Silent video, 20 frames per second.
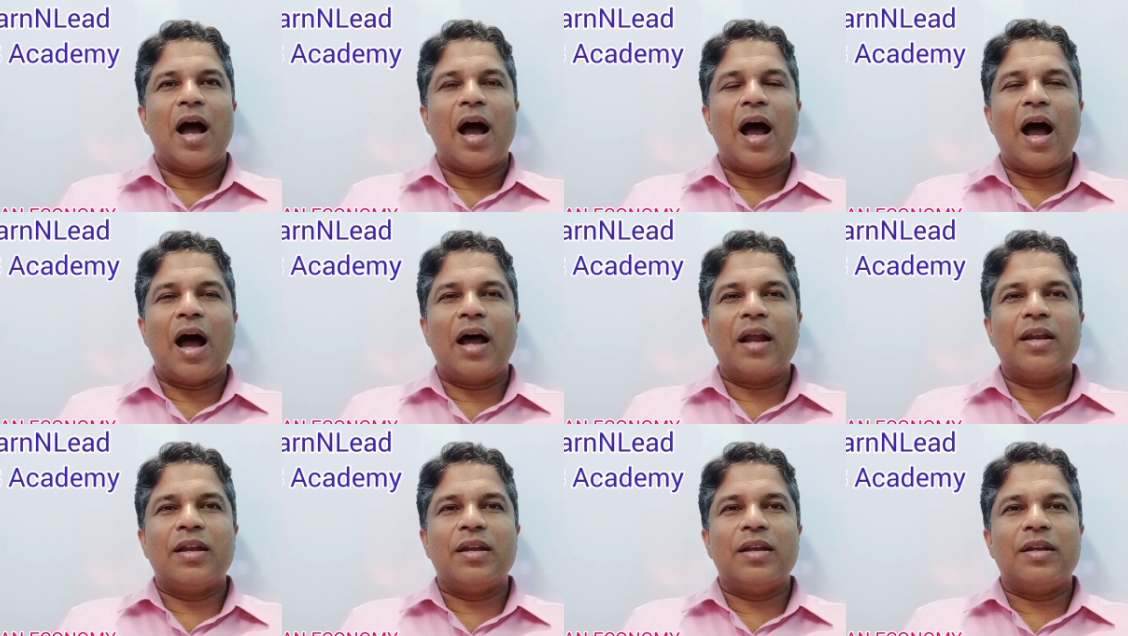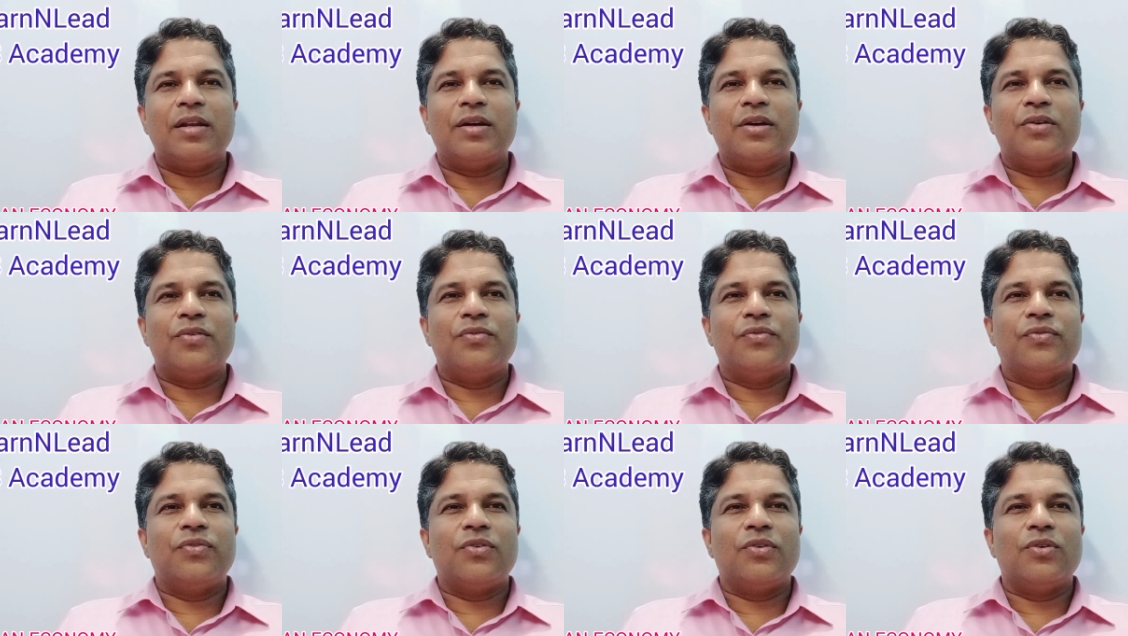and
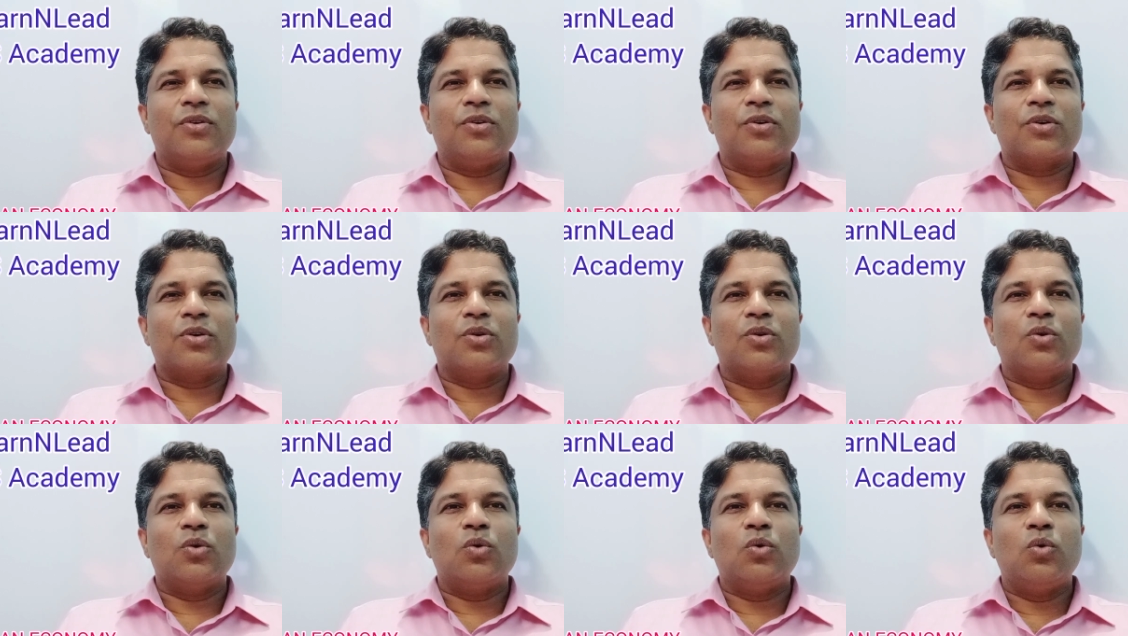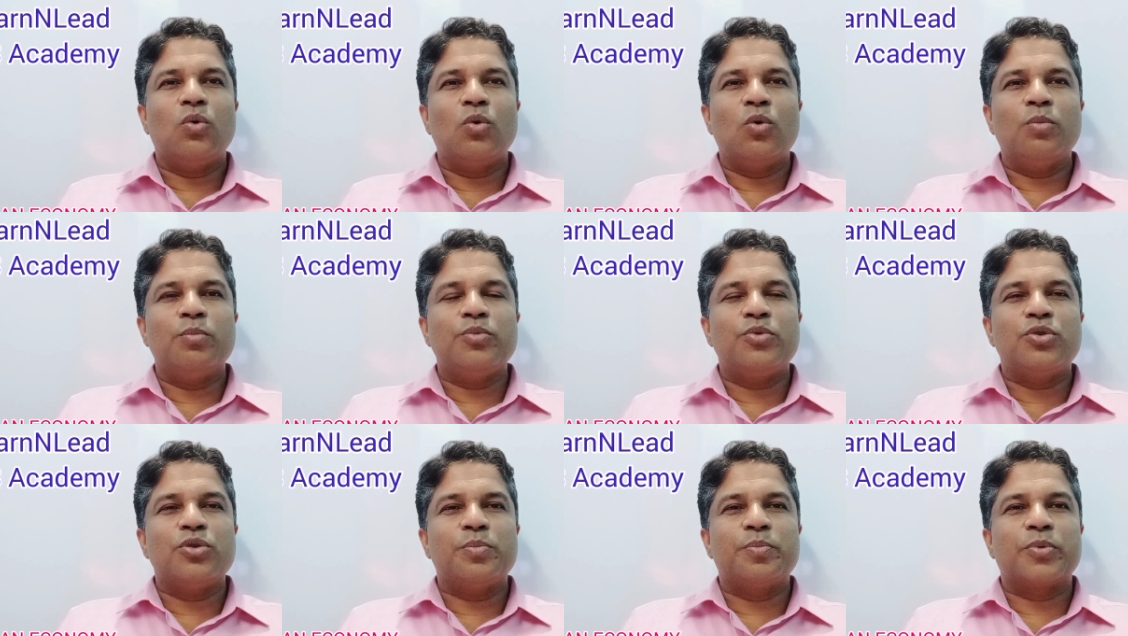for
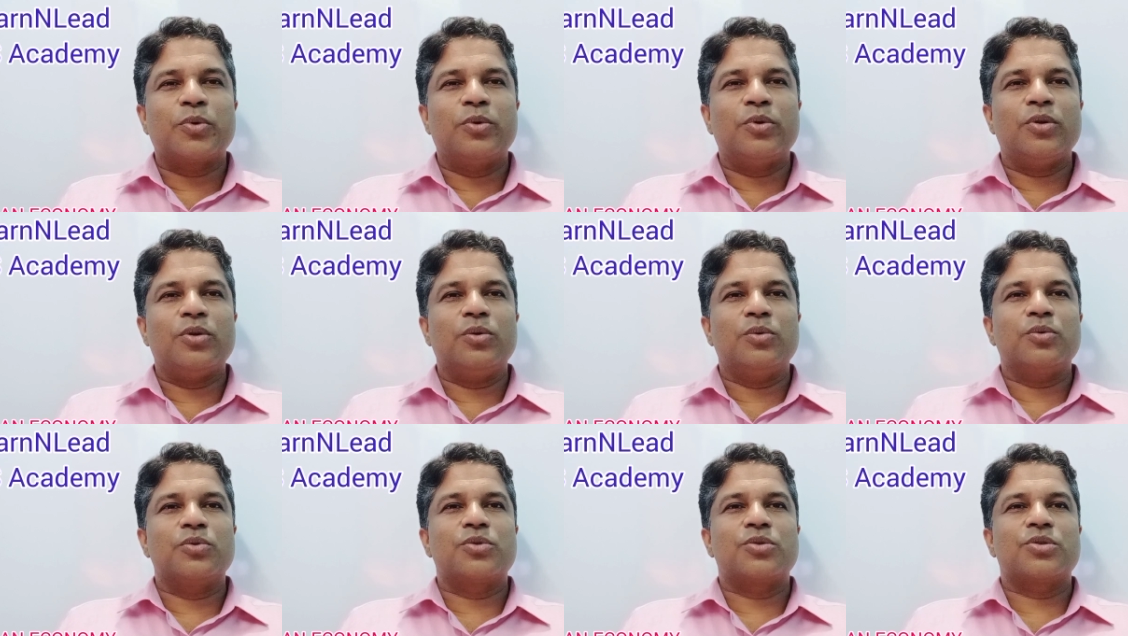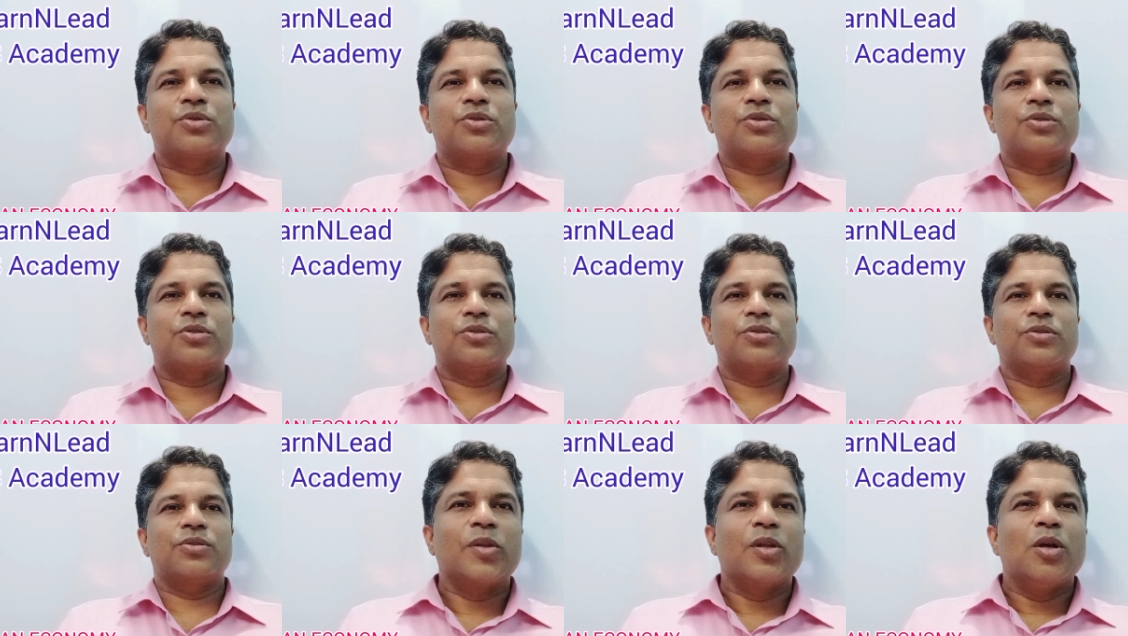whom to
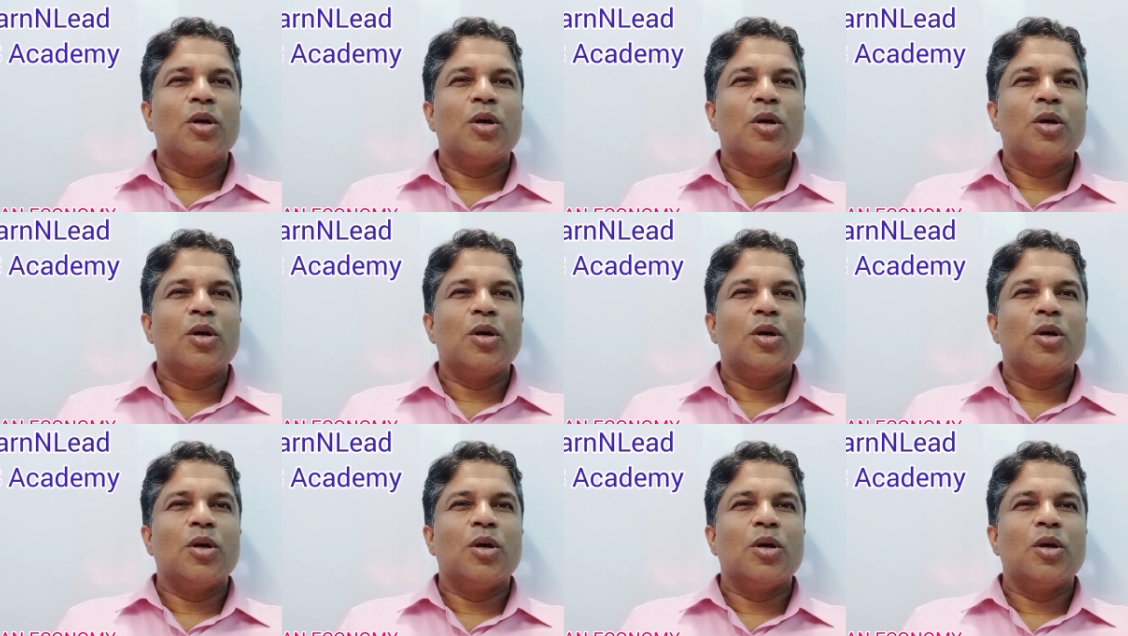produce.